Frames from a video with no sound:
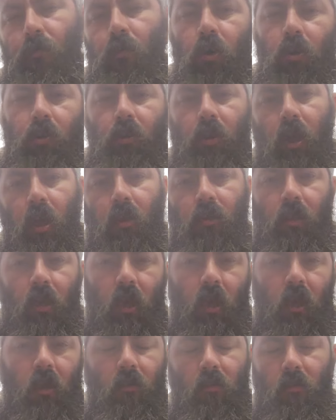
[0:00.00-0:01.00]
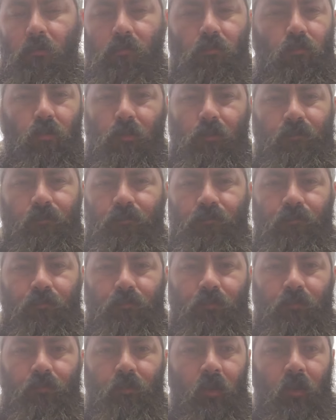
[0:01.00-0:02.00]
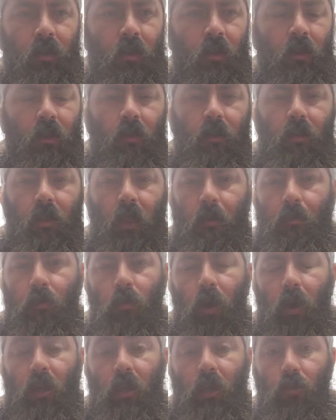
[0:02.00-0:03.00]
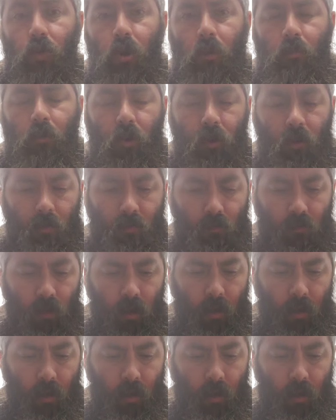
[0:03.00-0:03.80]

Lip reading: if I'd have known that, well, number one, you weren't my